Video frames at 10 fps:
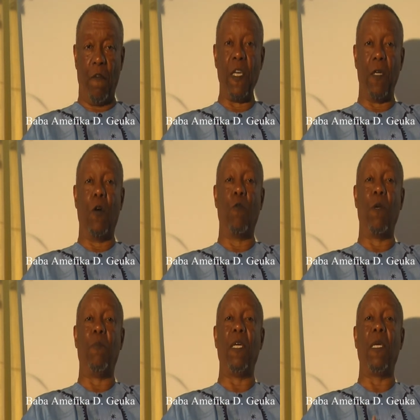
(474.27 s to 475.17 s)
feel
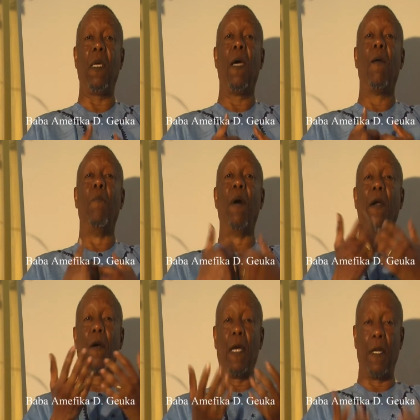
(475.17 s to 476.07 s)
would be
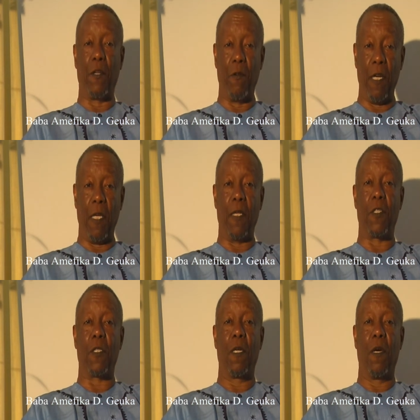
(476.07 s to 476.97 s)
better
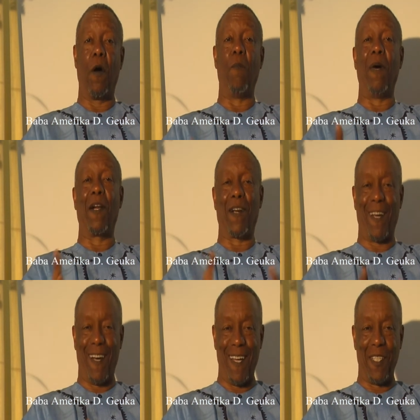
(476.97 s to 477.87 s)
ingredients or better
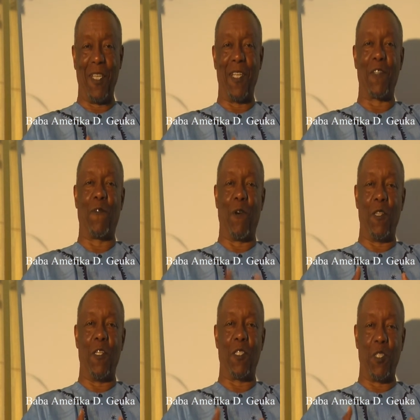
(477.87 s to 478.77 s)
contents
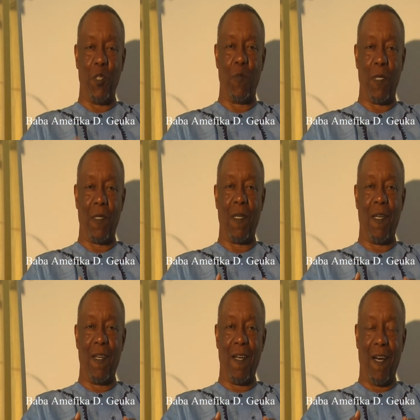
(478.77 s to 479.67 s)
for this human
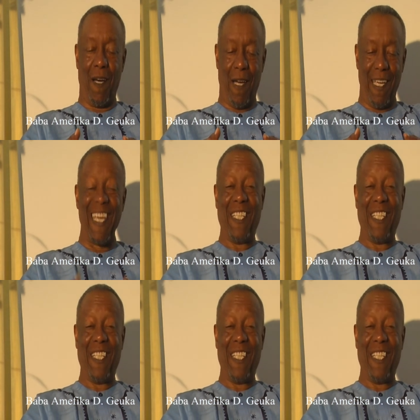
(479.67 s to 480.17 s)
uh,